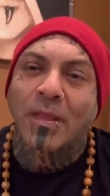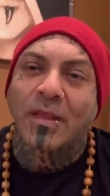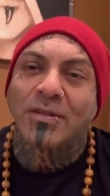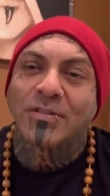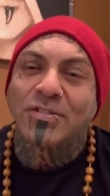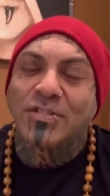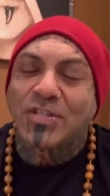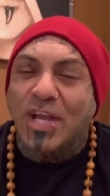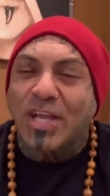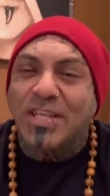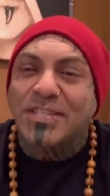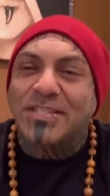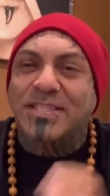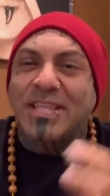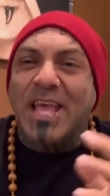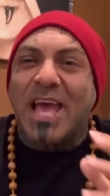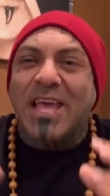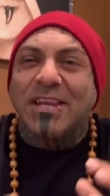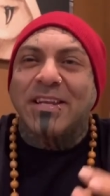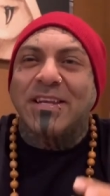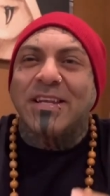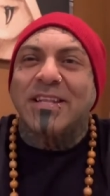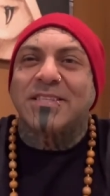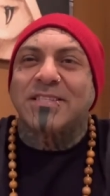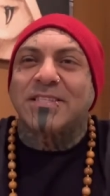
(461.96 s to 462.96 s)
Just
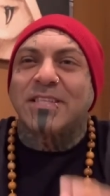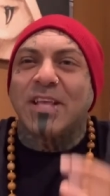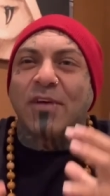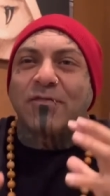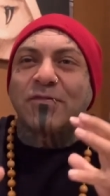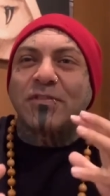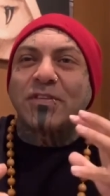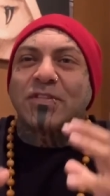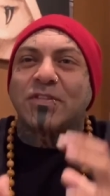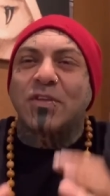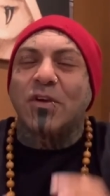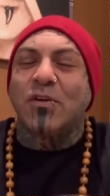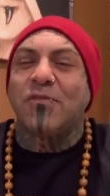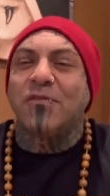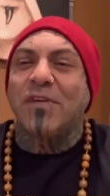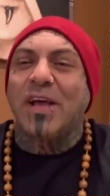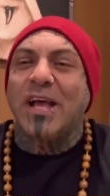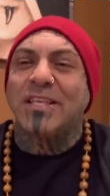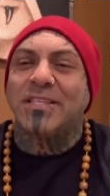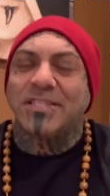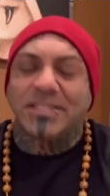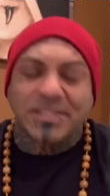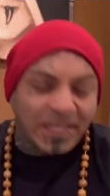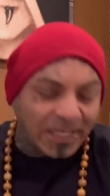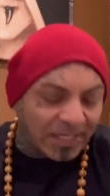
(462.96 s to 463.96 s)
that in itself is so
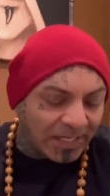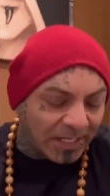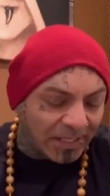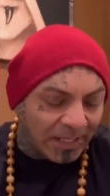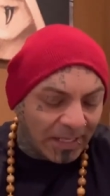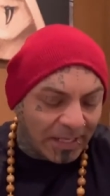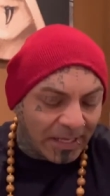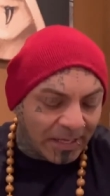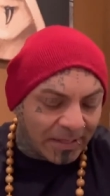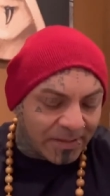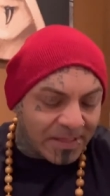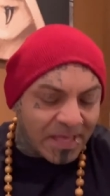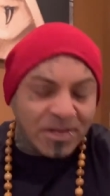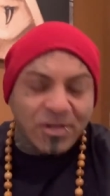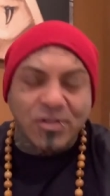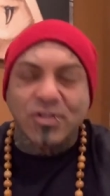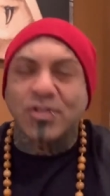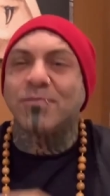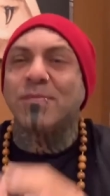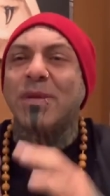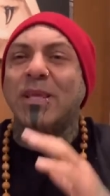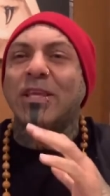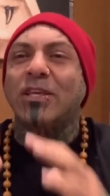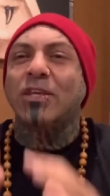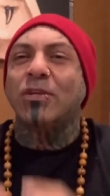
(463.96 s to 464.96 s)
fascinating that it
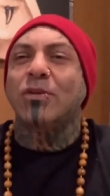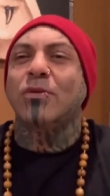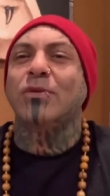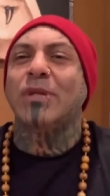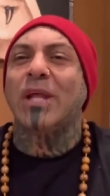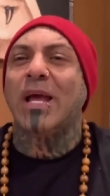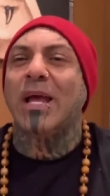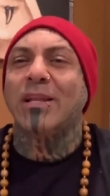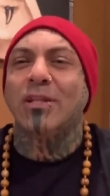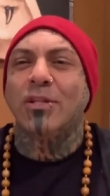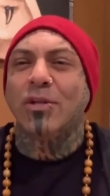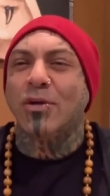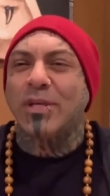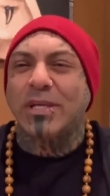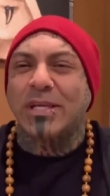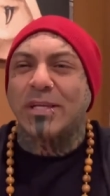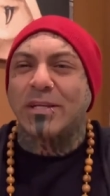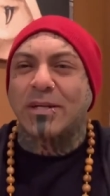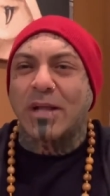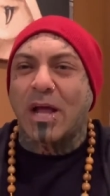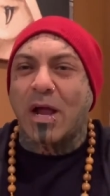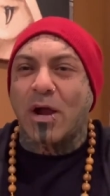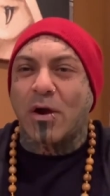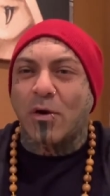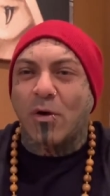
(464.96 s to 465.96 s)
should make you and I look
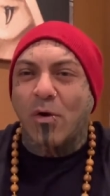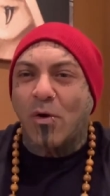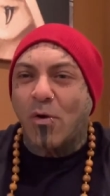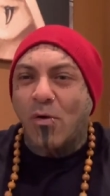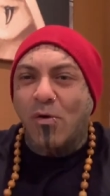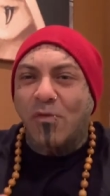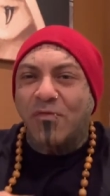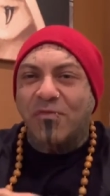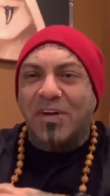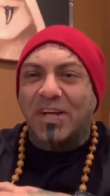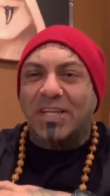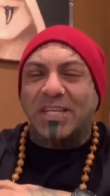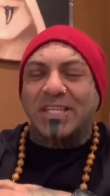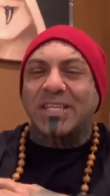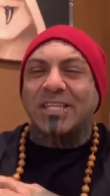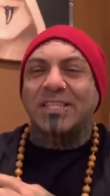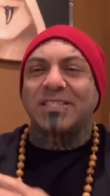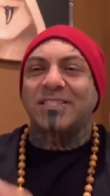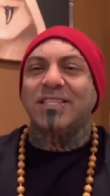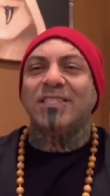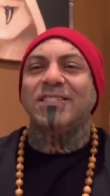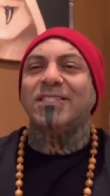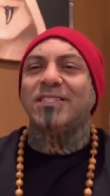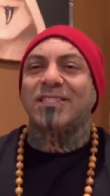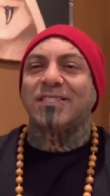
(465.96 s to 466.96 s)
at our
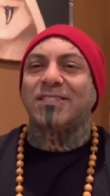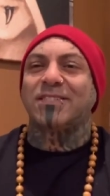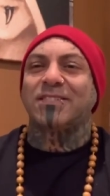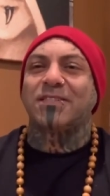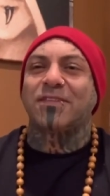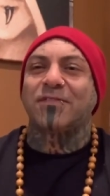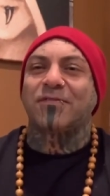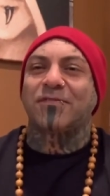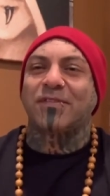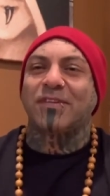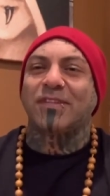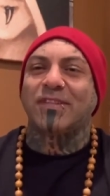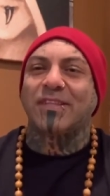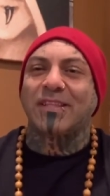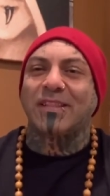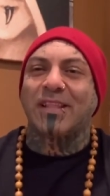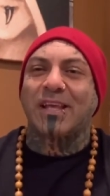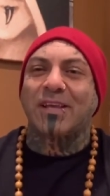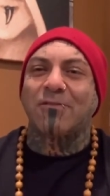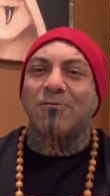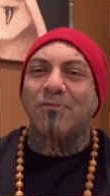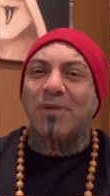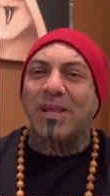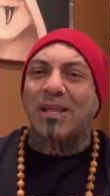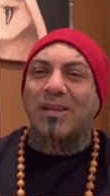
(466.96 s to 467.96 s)
existence differently.
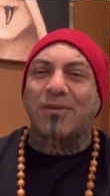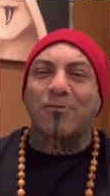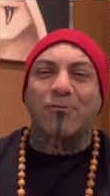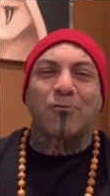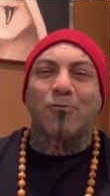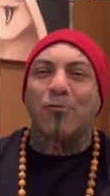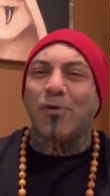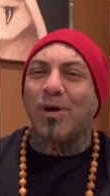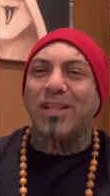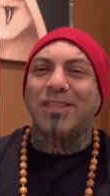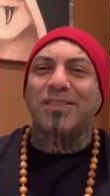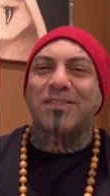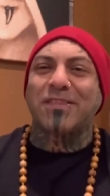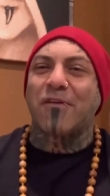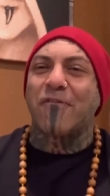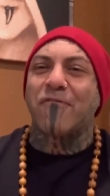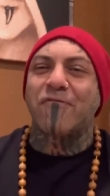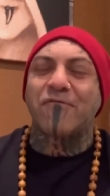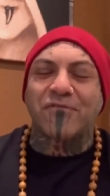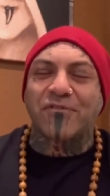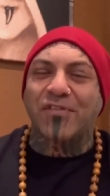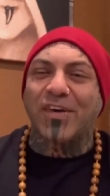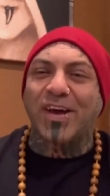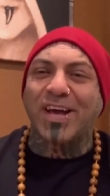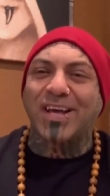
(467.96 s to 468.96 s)
Like, wait, what?
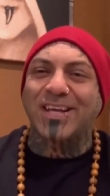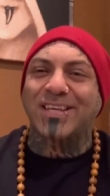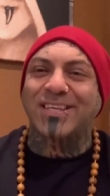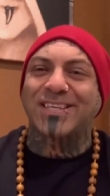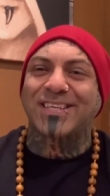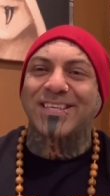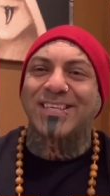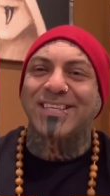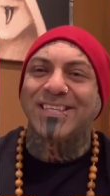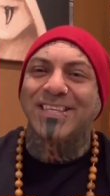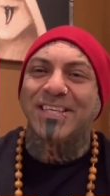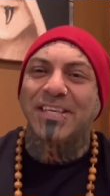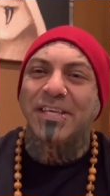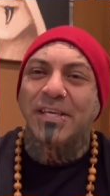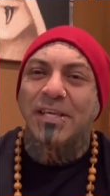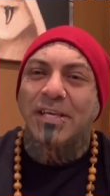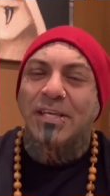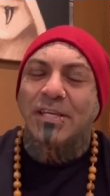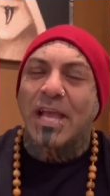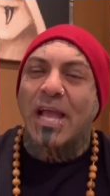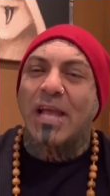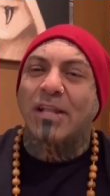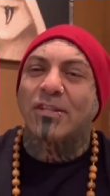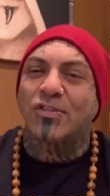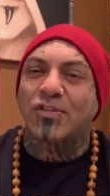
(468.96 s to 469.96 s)

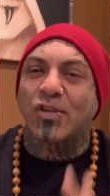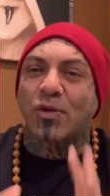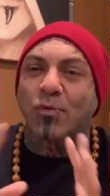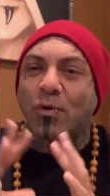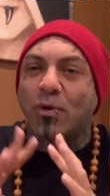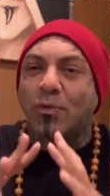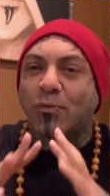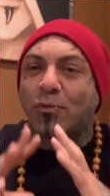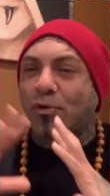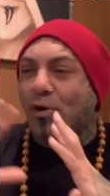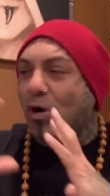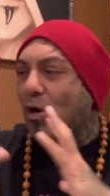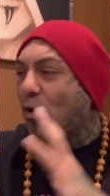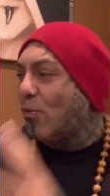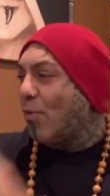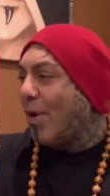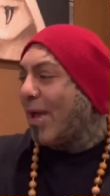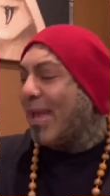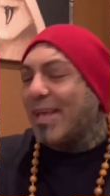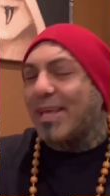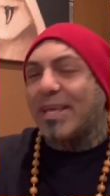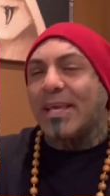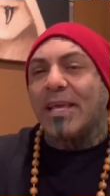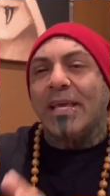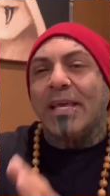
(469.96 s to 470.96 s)
And so when we're
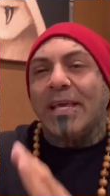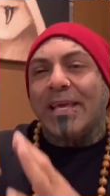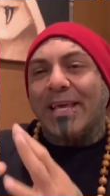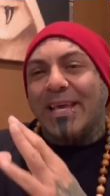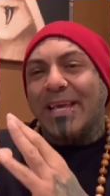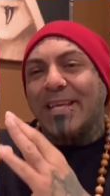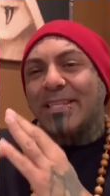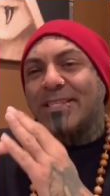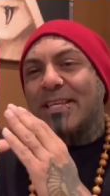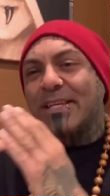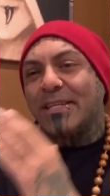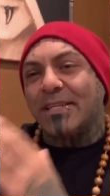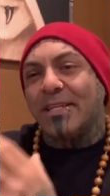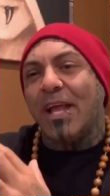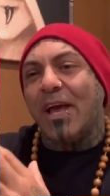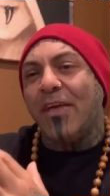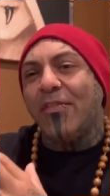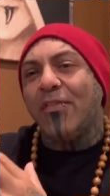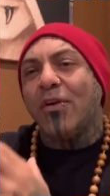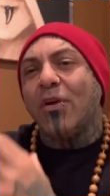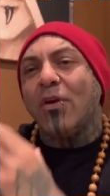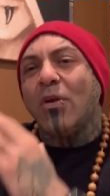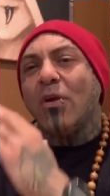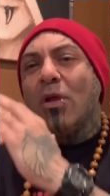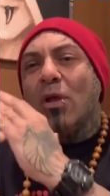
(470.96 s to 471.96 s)
awake, it's
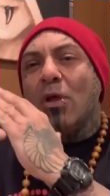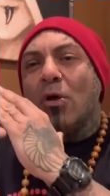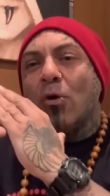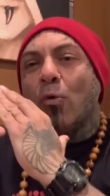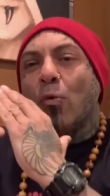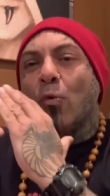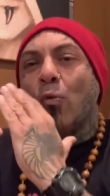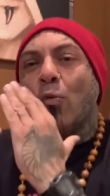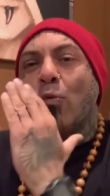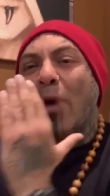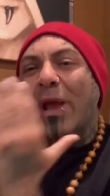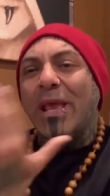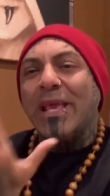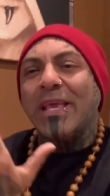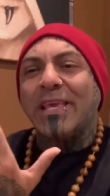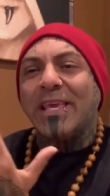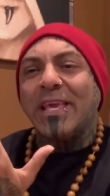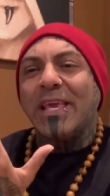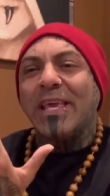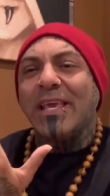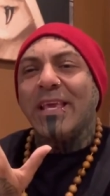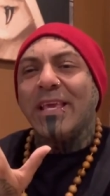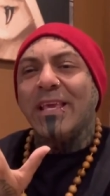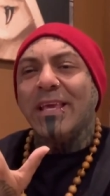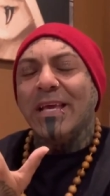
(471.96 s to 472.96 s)
another
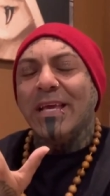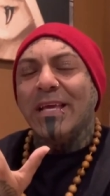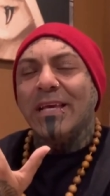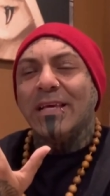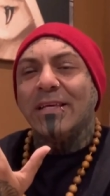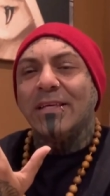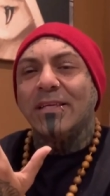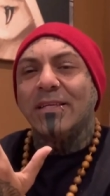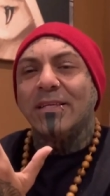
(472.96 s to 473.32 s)
waking,